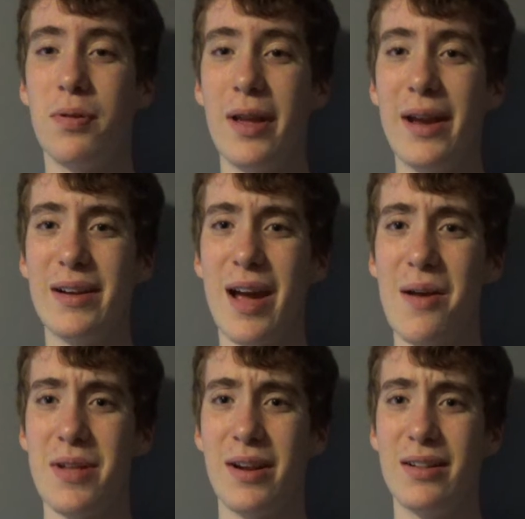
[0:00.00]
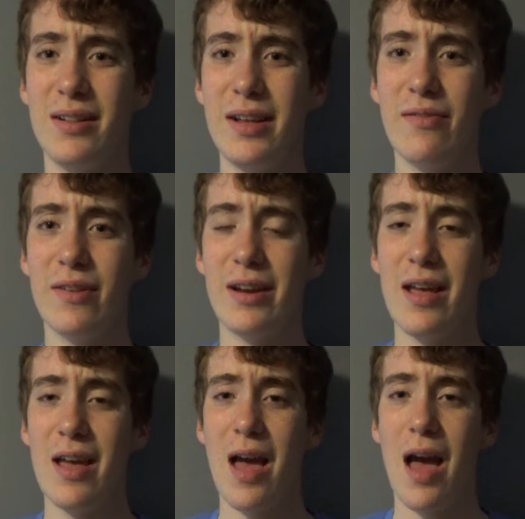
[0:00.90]
playing time in Cleveland,
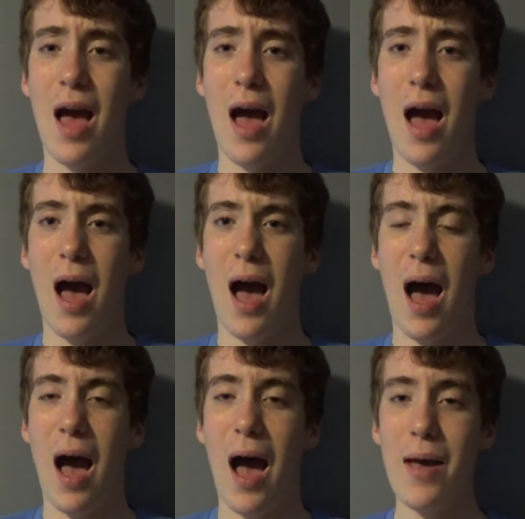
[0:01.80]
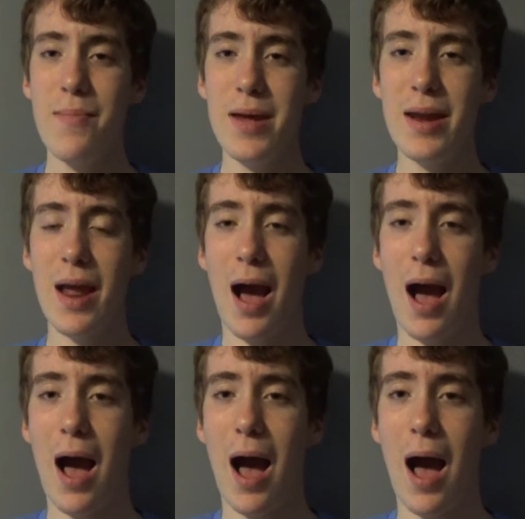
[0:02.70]
I mean,
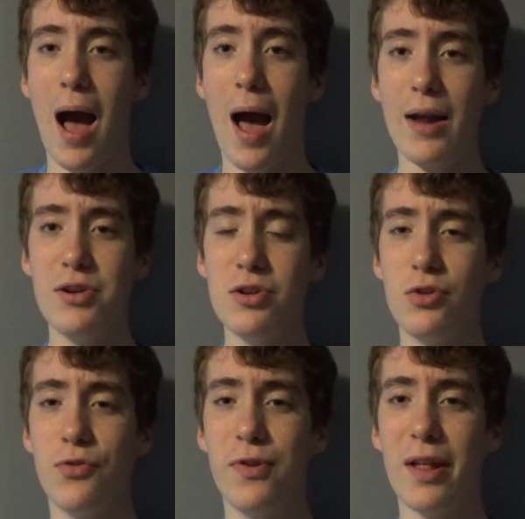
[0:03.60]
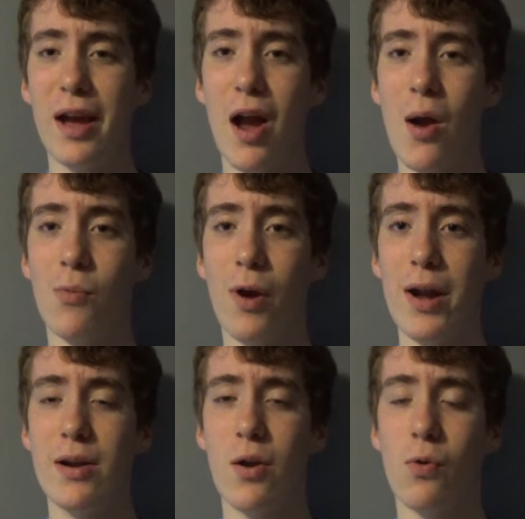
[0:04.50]
I just feel like I'm
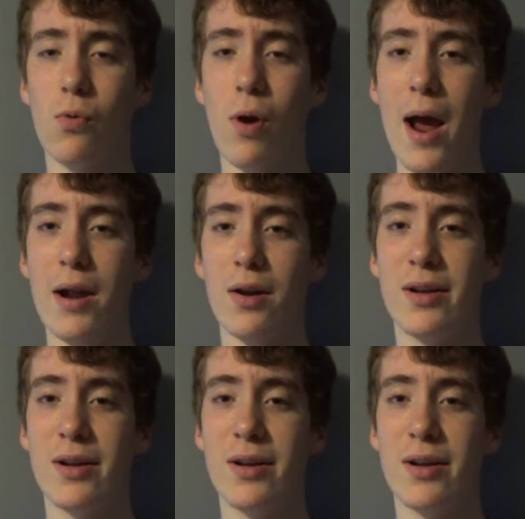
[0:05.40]
ready to ride or